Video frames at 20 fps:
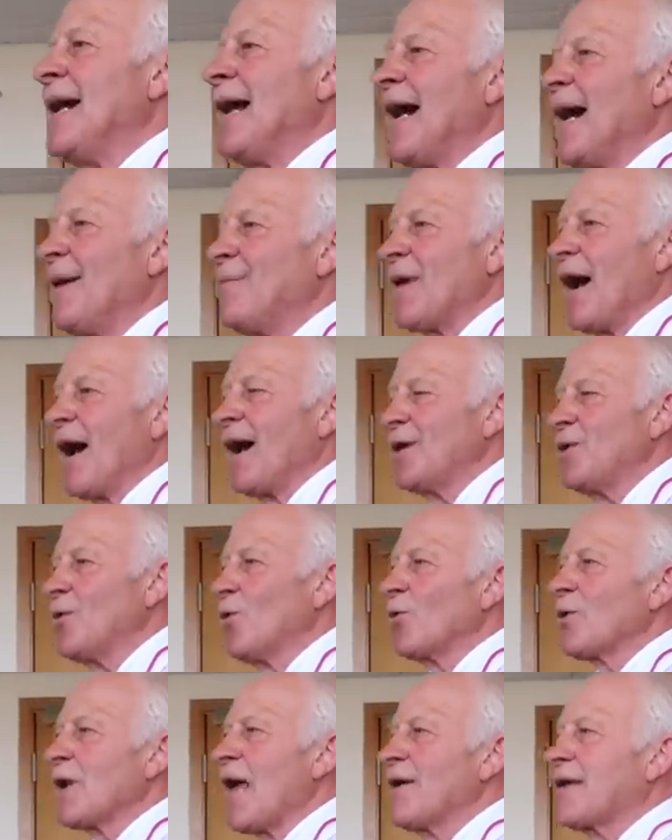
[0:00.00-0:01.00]
Um, are you
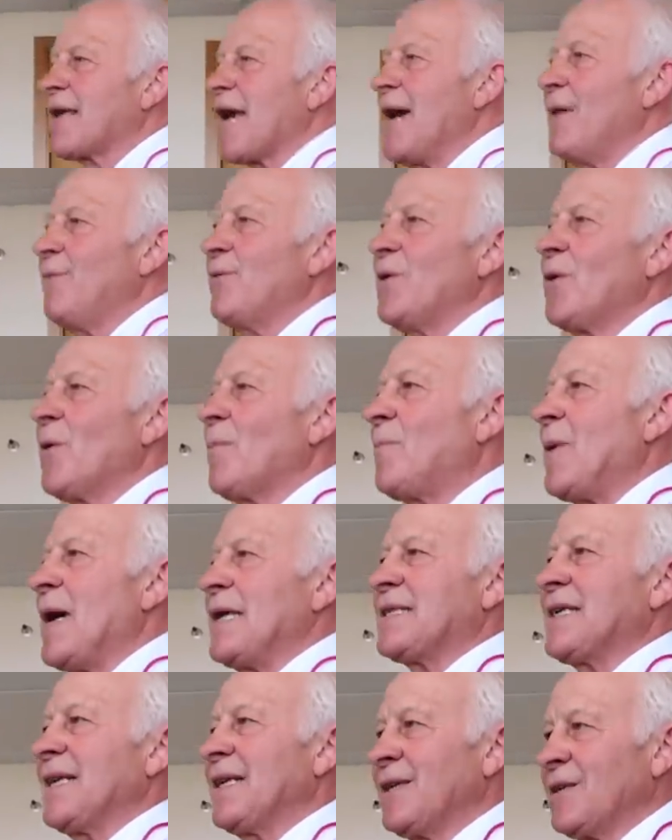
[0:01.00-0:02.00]
all okay with your
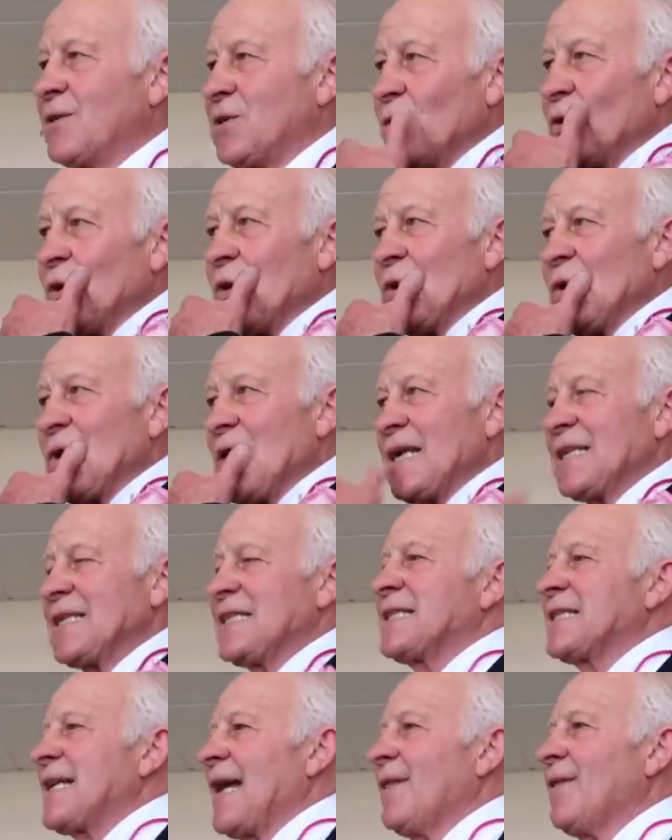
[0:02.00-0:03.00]
betting? Do you all
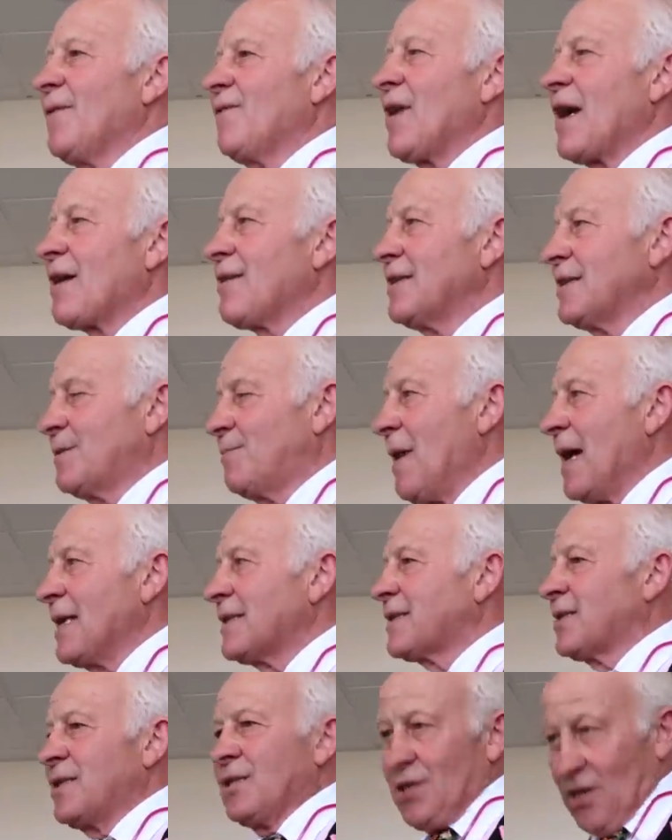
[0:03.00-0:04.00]
understand the various
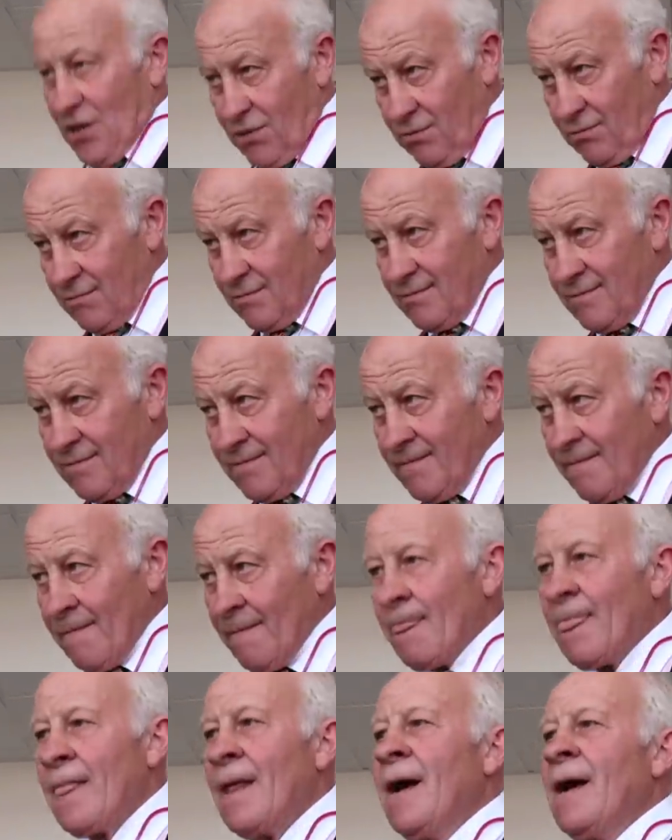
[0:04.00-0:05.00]
bets to do?
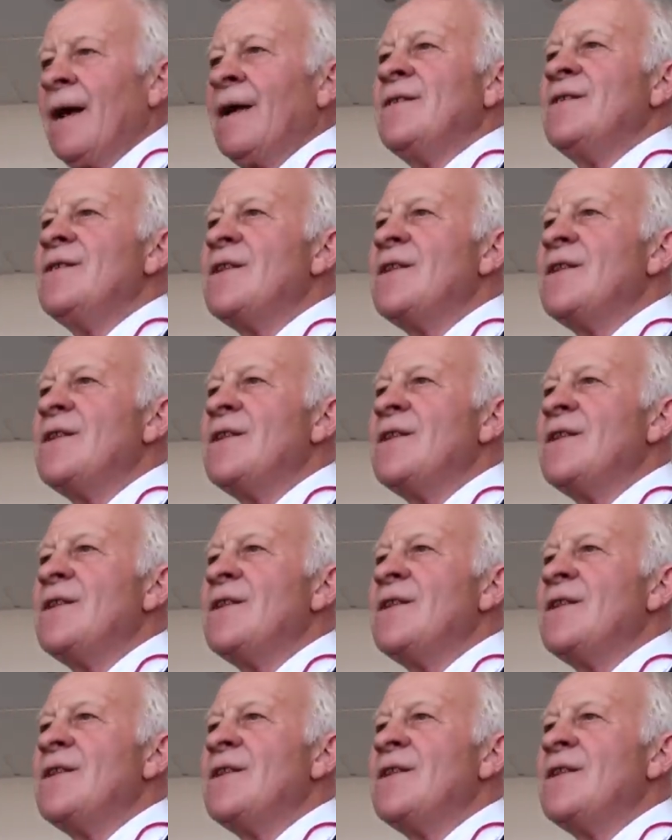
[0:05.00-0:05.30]
No. No.